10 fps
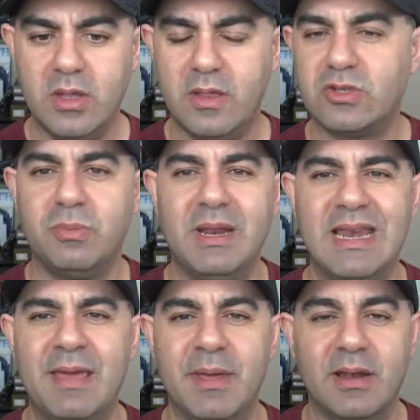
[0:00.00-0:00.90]
That's what I'm going to
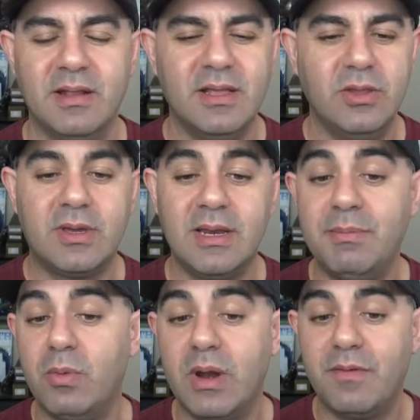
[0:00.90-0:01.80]
name it. You can
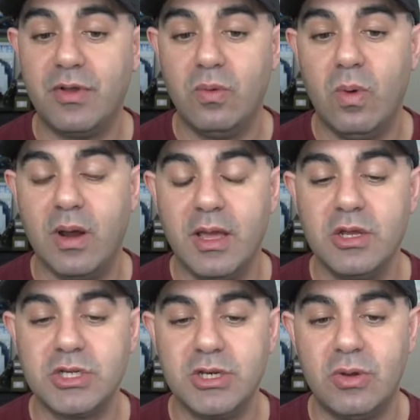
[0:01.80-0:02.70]
name it whatever you want. I
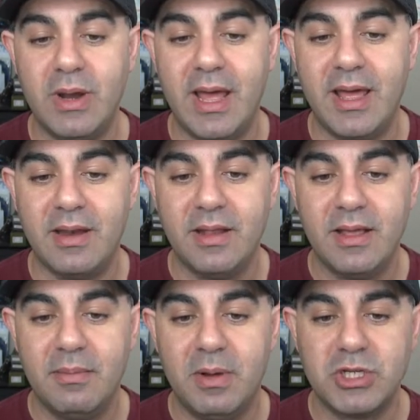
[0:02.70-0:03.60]
usually don't add
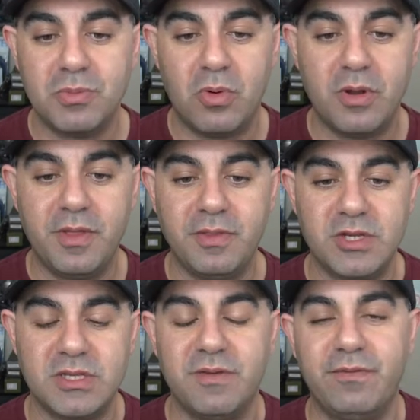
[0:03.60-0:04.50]
much more than
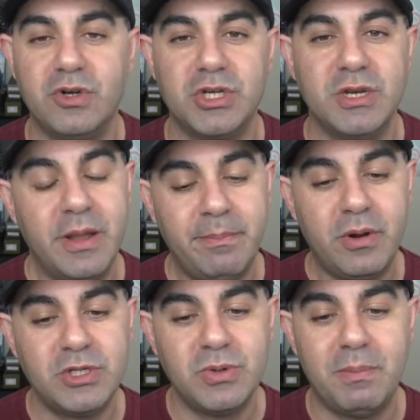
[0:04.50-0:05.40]
just the version
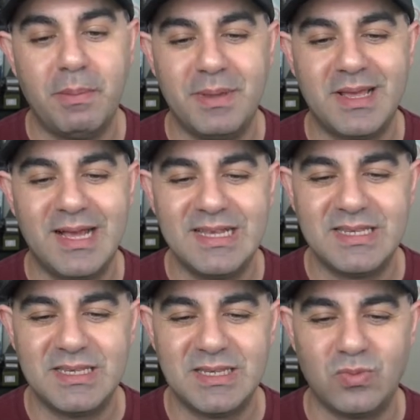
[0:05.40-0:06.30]
number to it, but because
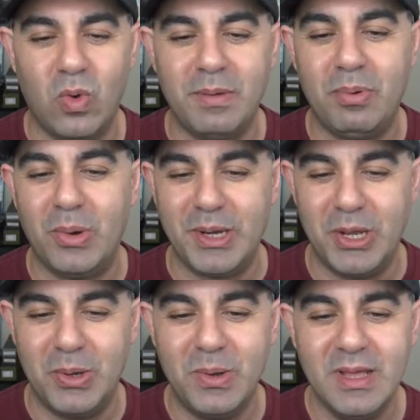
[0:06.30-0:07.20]
this is
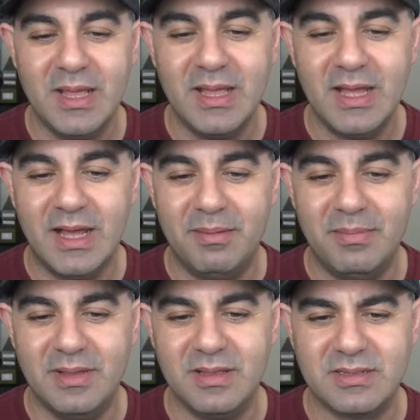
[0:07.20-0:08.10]
1.0,
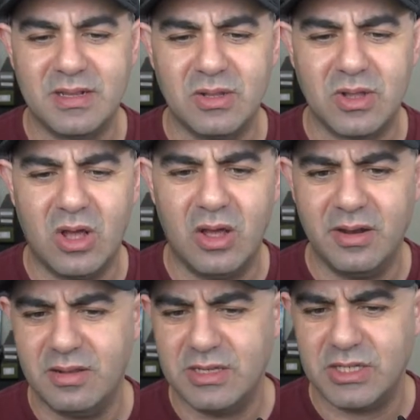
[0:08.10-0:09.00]
it's going to look
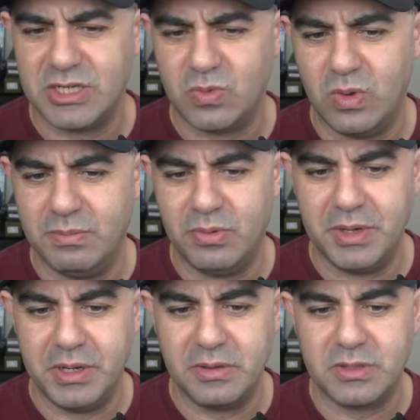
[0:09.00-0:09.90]
odd. It's just
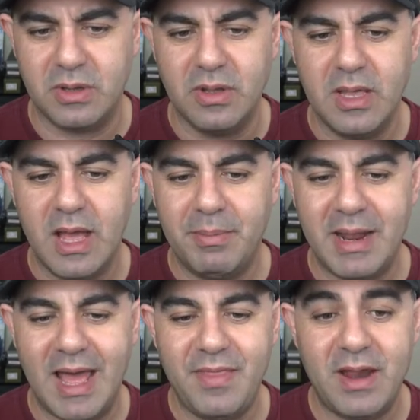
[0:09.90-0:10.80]
1.0. So I'm
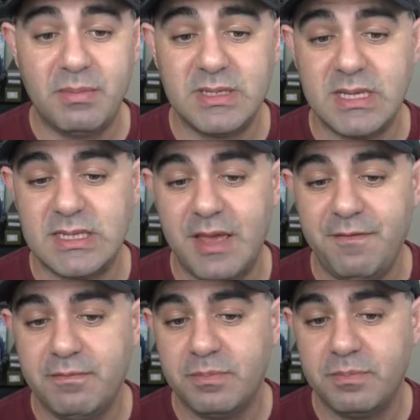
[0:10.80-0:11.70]
going to add that. I'm going to say save.